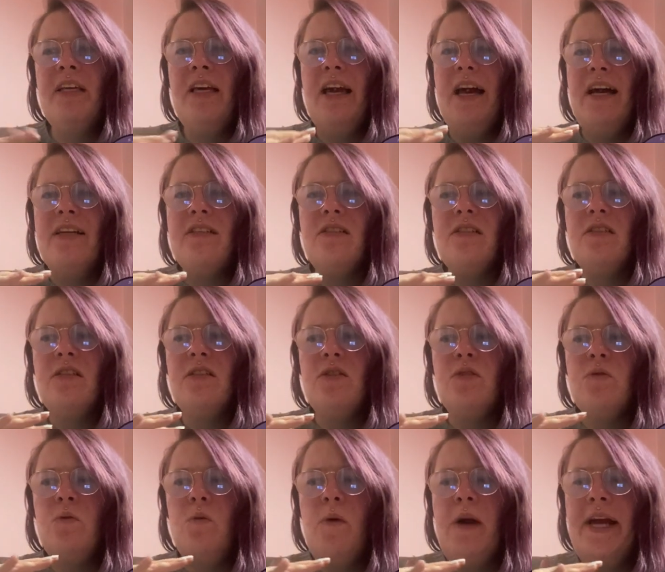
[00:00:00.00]
the
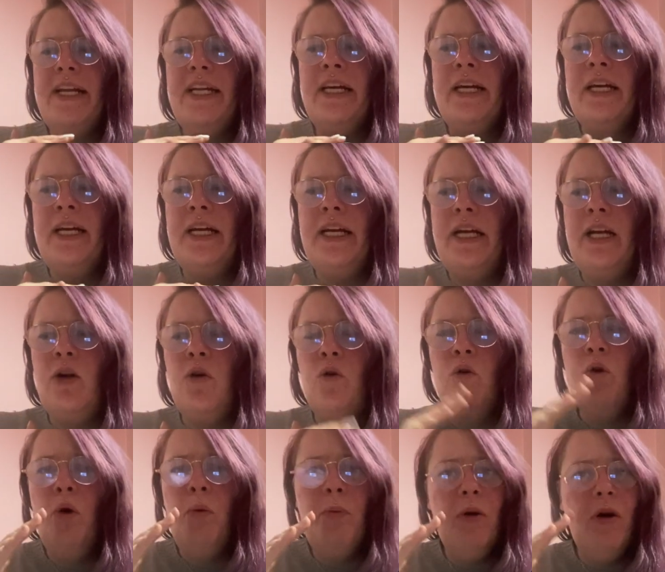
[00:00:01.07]
S20
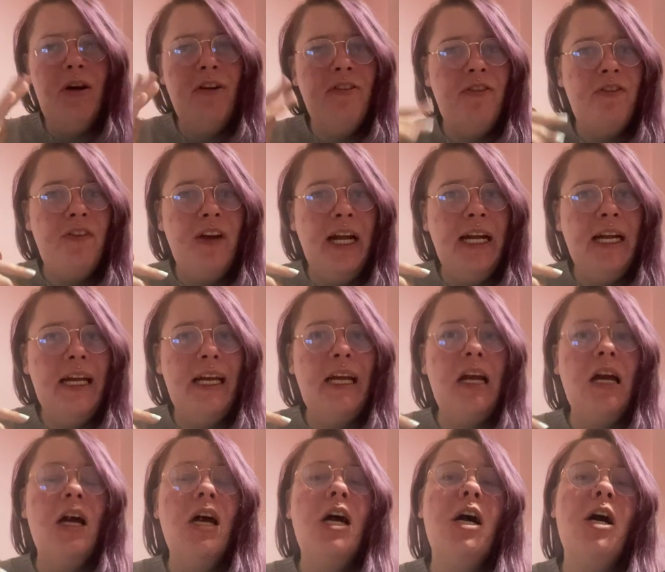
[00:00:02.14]
up, I think.
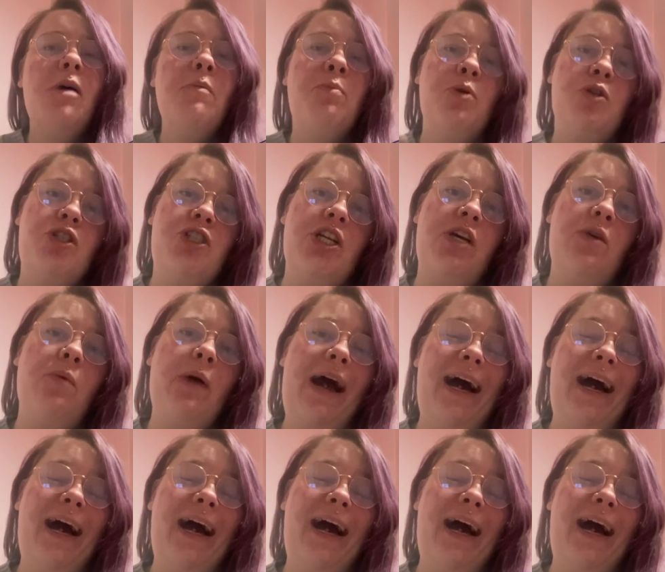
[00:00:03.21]
But do